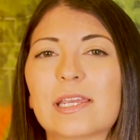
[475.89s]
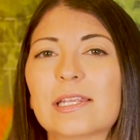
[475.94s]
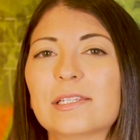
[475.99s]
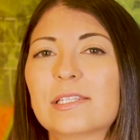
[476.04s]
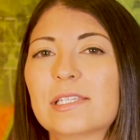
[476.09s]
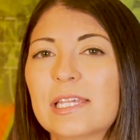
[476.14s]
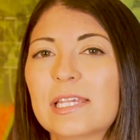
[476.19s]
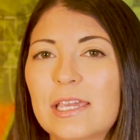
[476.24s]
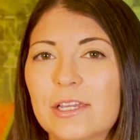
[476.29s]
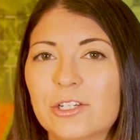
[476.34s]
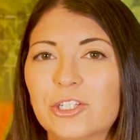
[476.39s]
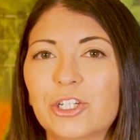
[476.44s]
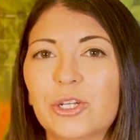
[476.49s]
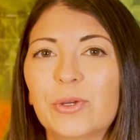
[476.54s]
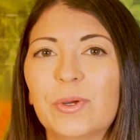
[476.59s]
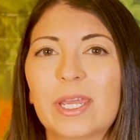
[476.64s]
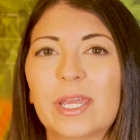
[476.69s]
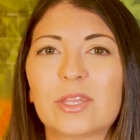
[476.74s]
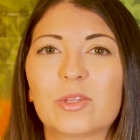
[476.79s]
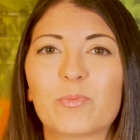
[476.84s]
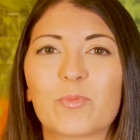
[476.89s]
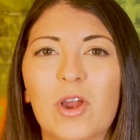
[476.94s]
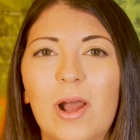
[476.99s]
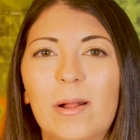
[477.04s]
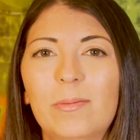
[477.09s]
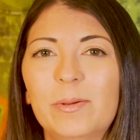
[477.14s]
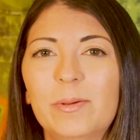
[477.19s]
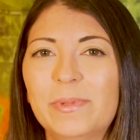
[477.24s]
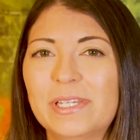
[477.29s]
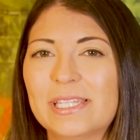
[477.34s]
against the issue and the
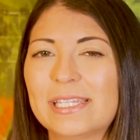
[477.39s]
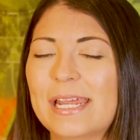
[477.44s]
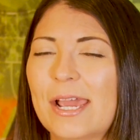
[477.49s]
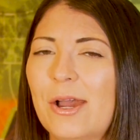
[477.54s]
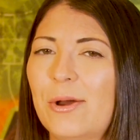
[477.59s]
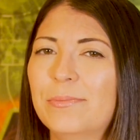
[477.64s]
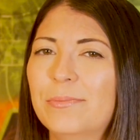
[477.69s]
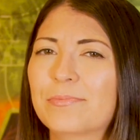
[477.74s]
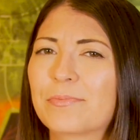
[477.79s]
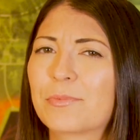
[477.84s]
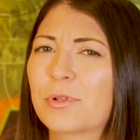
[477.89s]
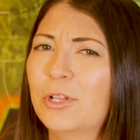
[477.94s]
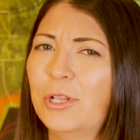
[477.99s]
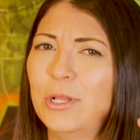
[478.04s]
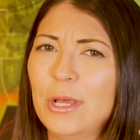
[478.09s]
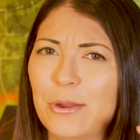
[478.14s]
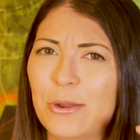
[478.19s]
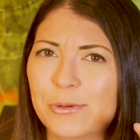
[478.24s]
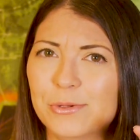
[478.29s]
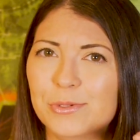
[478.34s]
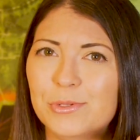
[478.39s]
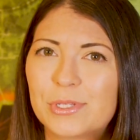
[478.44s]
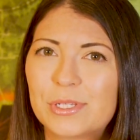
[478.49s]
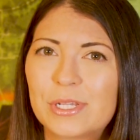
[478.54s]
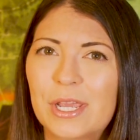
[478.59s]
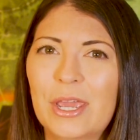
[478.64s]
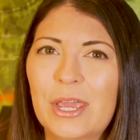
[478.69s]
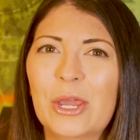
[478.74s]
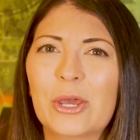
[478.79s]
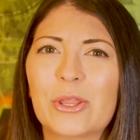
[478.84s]
problem is now closed,